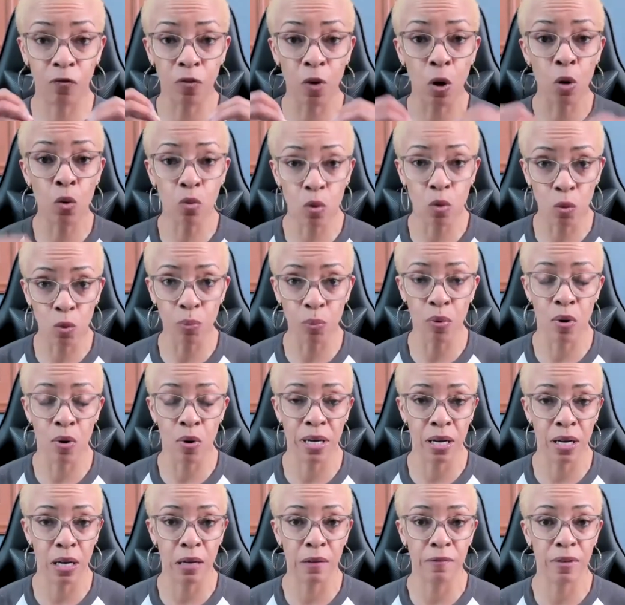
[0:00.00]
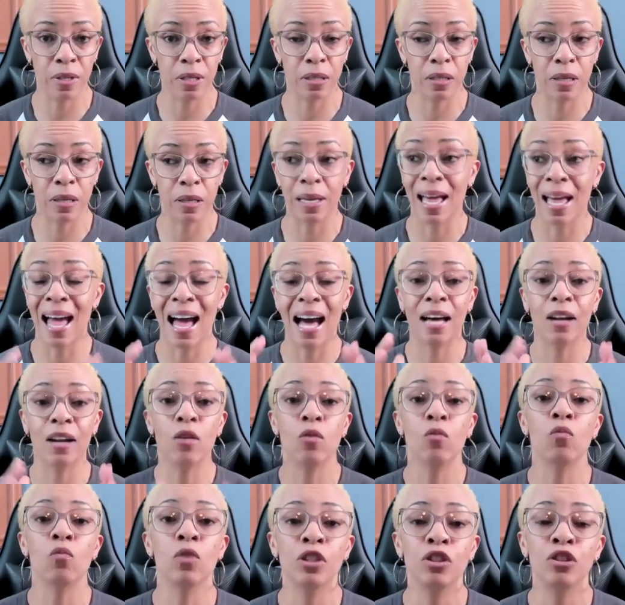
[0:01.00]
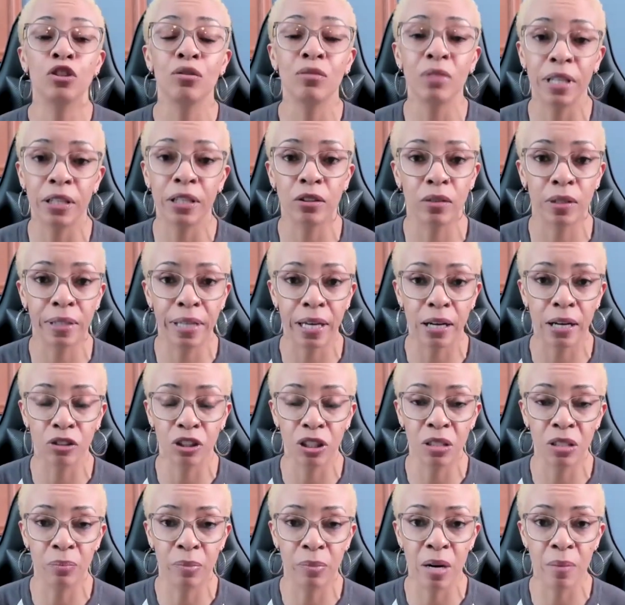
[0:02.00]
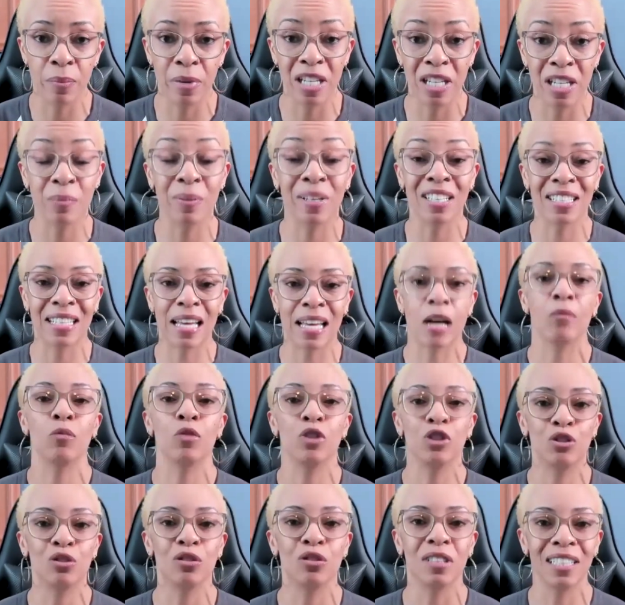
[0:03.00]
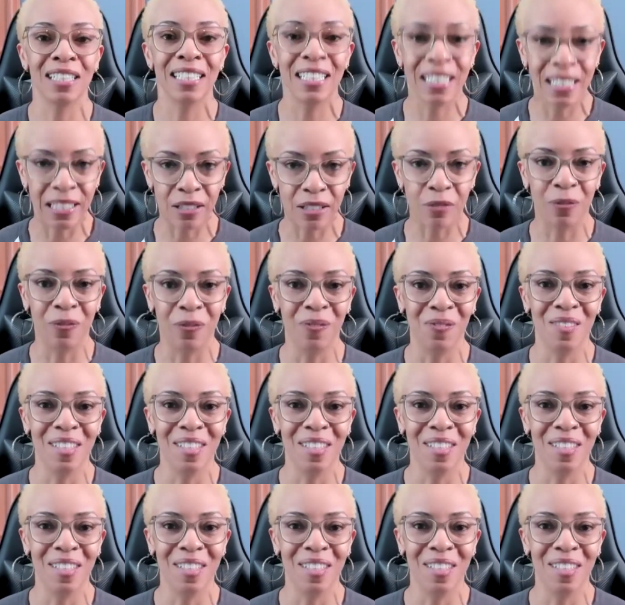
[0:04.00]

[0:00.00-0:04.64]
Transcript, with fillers: focal point of it. Like, I don't want you laying on the couch eating bonbons because I want you to live,